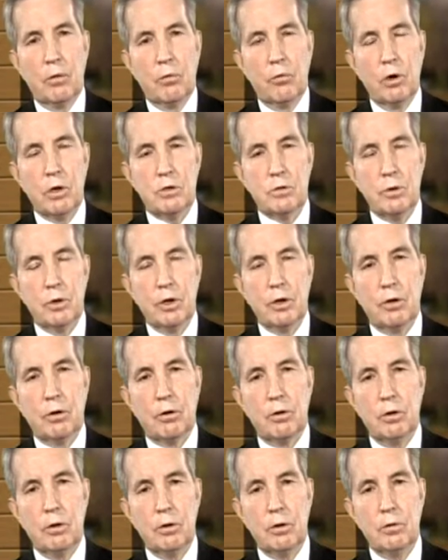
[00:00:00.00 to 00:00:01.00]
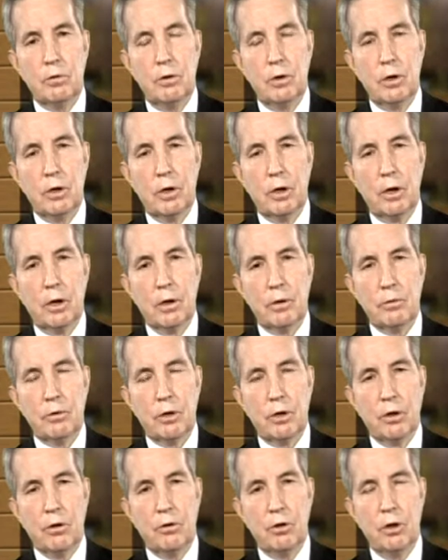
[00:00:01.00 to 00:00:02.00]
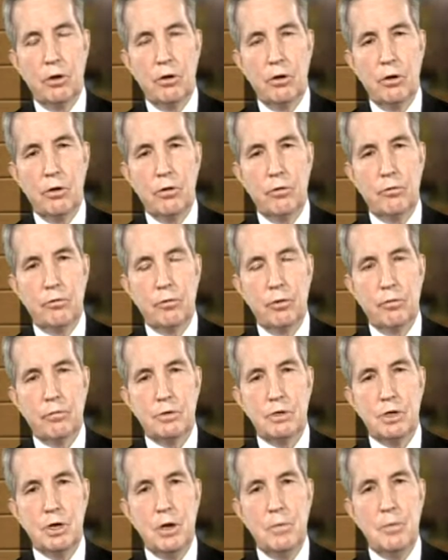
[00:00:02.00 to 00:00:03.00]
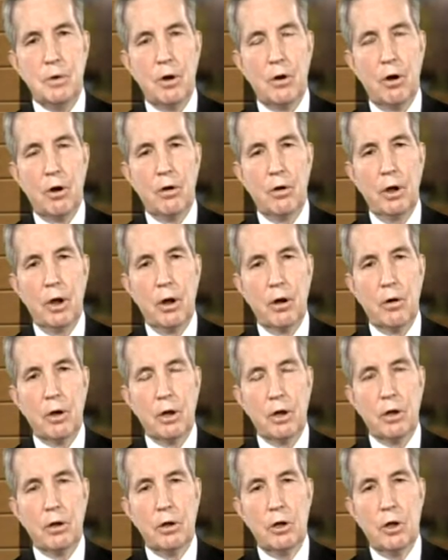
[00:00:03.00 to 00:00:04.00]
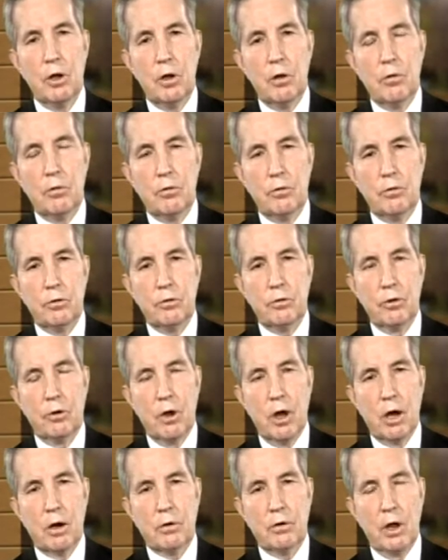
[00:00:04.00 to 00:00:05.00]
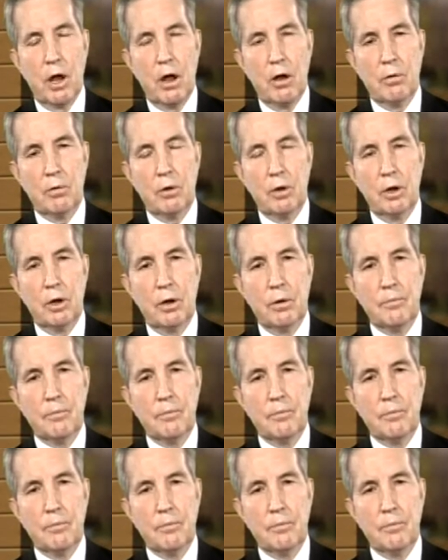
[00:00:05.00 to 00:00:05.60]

which would include the continued use of sheep in our area to knock down